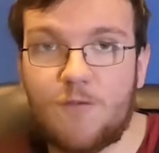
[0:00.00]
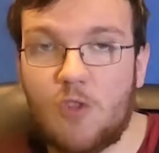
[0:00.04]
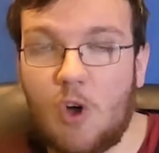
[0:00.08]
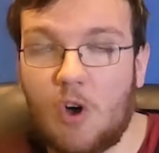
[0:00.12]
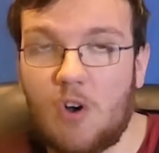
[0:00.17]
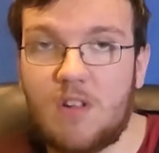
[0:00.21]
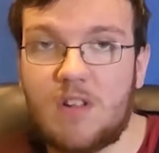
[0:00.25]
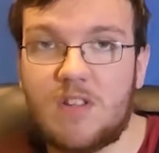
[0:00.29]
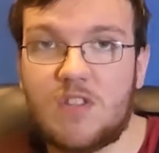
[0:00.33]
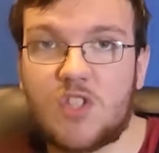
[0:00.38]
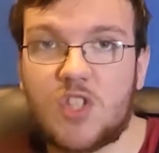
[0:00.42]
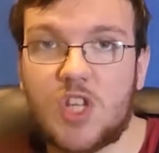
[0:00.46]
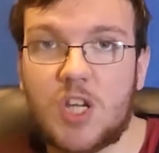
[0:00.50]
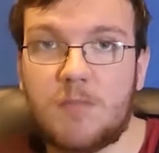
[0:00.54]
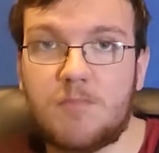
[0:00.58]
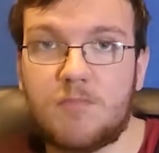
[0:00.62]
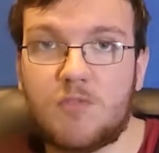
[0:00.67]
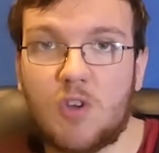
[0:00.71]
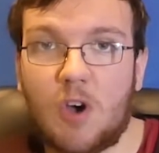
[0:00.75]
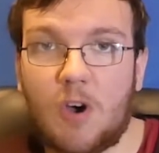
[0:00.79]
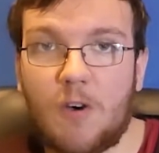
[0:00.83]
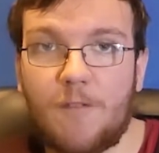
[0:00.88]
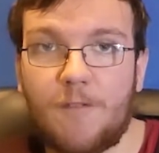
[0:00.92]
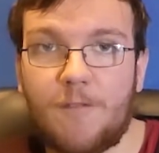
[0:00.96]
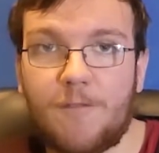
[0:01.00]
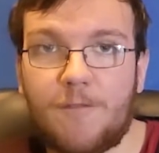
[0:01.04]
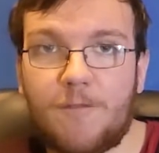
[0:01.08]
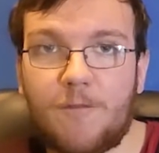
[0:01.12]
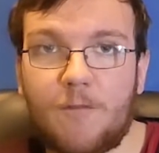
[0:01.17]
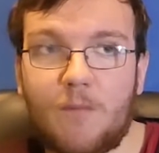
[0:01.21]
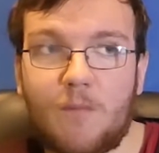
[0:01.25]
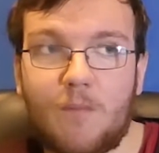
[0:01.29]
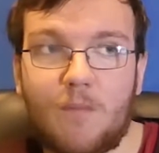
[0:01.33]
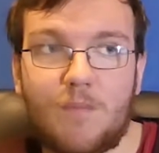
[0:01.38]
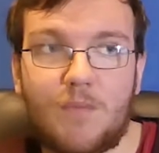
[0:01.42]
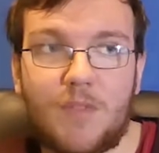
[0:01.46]
not in terms of
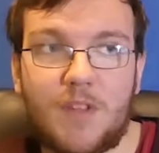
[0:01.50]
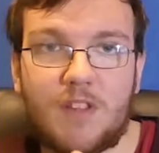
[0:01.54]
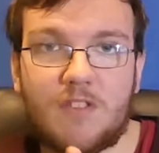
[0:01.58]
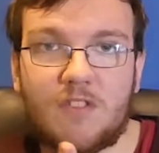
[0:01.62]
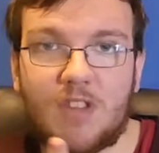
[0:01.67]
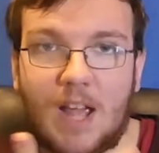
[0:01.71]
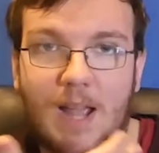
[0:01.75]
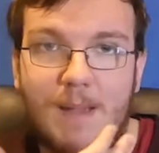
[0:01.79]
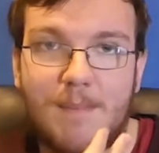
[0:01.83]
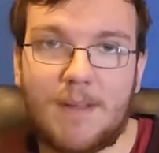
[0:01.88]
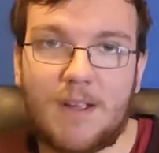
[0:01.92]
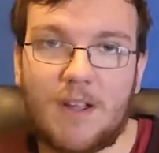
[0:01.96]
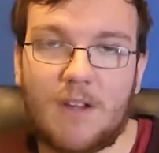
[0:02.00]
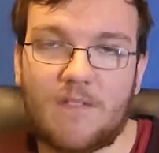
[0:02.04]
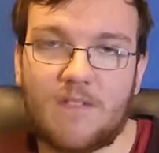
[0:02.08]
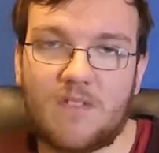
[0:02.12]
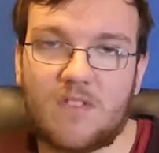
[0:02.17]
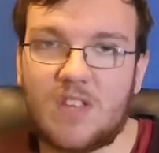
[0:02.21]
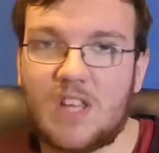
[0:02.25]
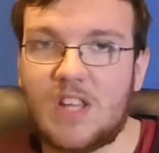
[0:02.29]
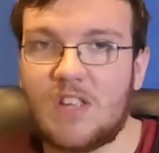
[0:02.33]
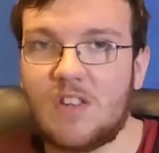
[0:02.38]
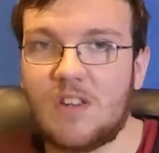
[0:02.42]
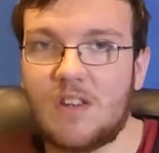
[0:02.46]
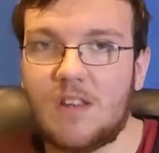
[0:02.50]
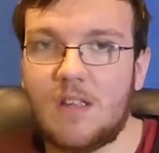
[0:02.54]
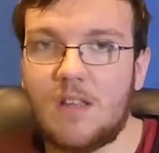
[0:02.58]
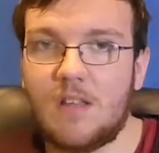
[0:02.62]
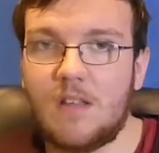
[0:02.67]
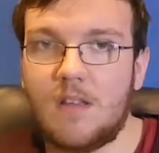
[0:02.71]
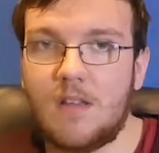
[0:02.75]
the timing of the season,